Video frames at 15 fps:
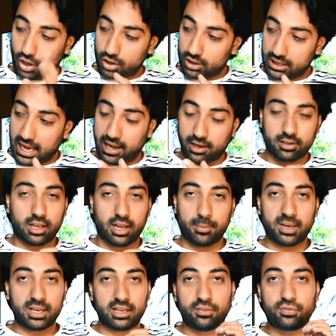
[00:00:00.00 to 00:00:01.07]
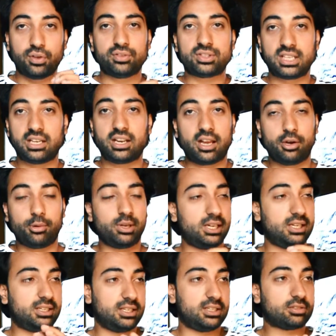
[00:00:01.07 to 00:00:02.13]
yeah, I mean, if you've seen an
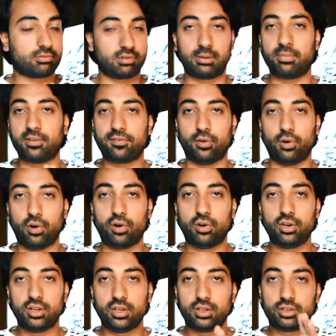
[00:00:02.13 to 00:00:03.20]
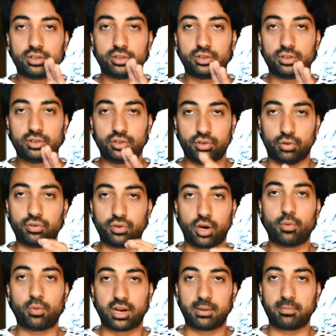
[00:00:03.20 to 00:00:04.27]
OLED screen before, you'll know
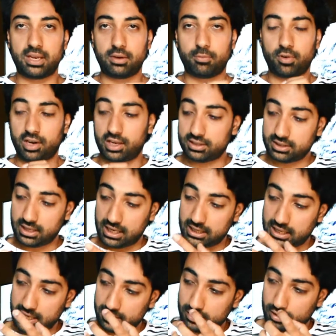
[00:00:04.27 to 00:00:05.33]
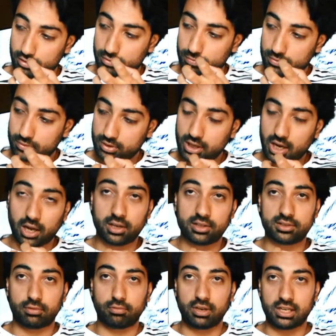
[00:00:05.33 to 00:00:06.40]
what I mean when I say that the
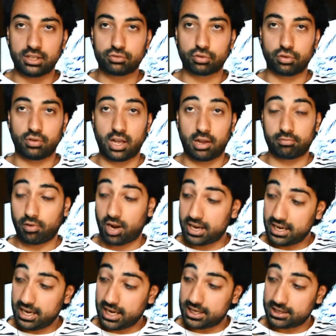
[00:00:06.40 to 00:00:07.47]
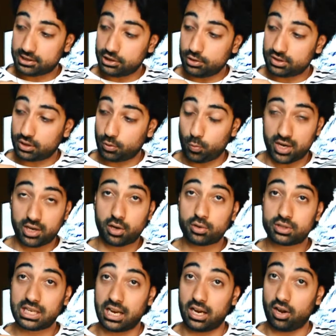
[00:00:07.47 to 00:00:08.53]
colors are really true. Now right here it's using
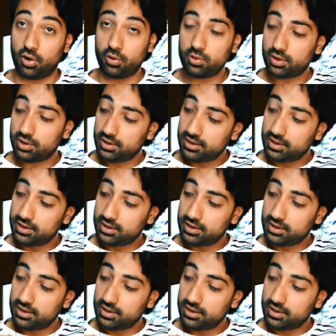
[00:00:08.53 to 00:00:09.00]
Windows Hello.